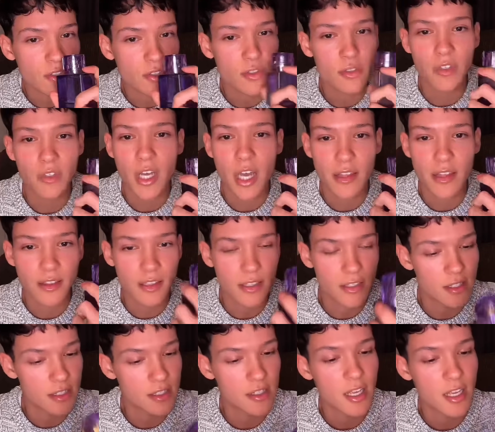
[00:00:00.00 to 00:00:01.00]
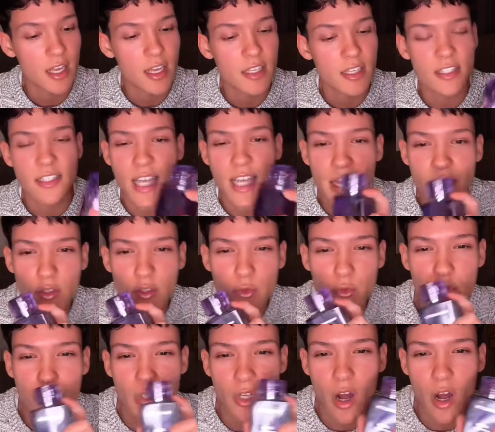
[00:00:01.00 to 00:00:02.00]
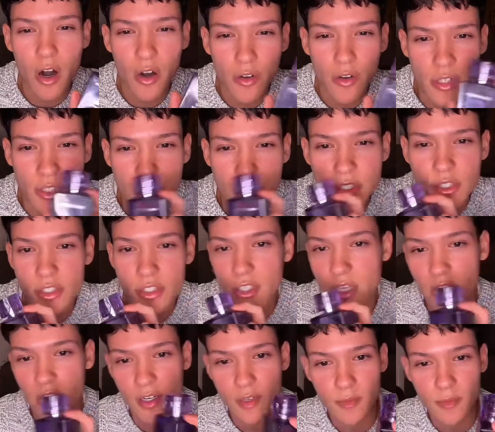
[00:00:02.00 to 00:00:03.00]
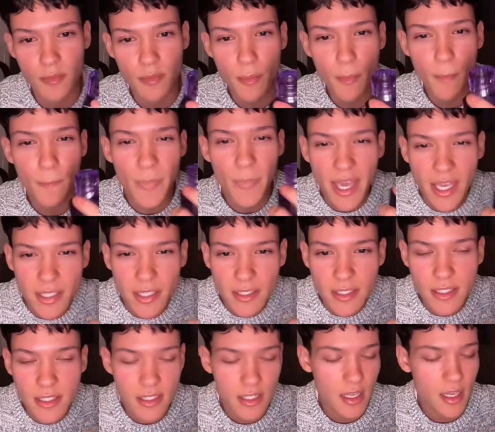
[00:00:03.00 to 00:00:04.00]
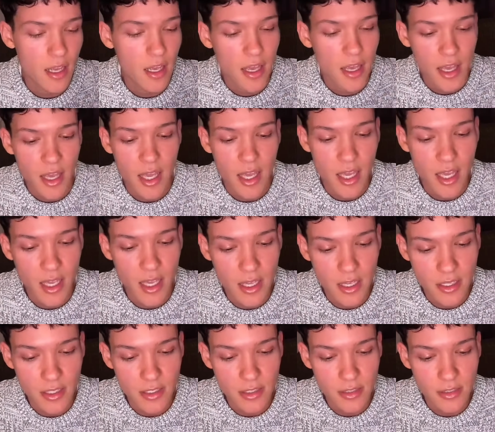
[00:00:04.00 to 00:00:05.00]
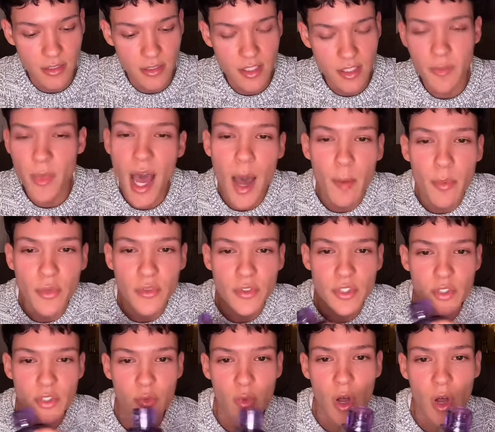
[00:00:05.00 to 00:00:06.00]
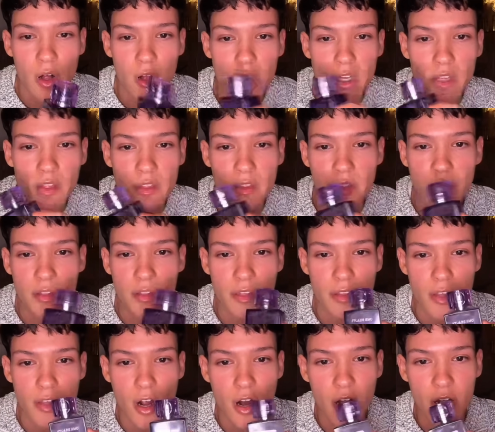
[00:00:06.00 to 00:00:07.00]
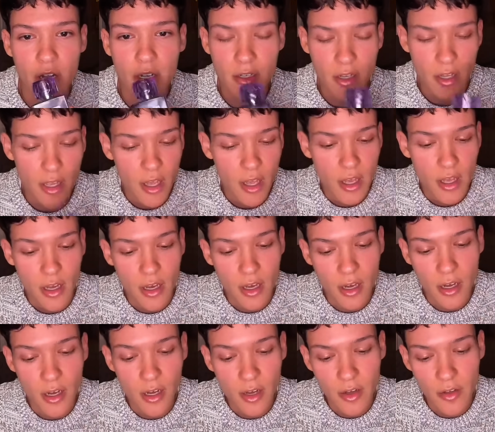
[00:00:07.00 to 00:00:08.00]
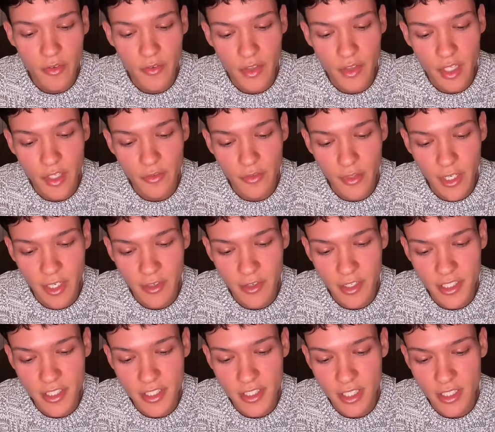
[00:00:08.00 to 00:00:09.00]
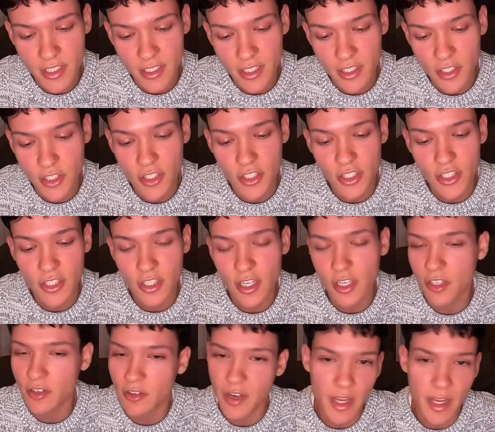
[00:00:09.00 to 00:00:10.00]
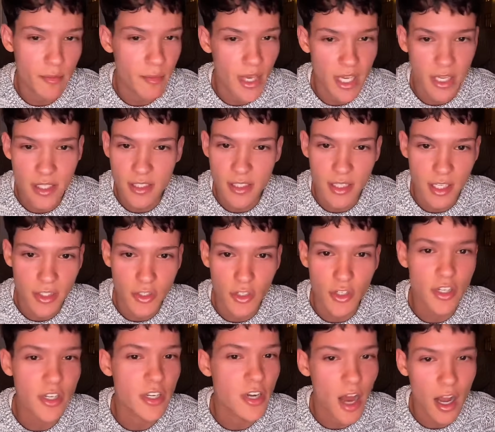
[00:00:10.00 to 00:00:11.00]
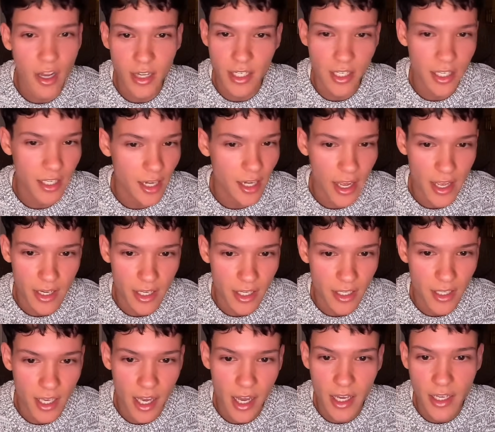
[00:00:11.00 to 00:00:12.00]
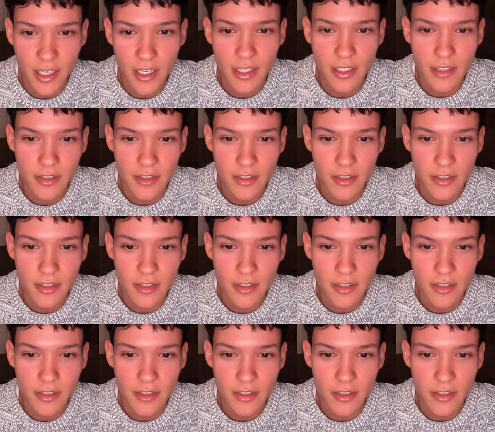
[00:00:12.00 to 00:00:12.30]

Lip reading: also got this sandalwood iris base and some apples as well in the heart of the fragrance, and it's just a great mix, and you're not gonna get a headache.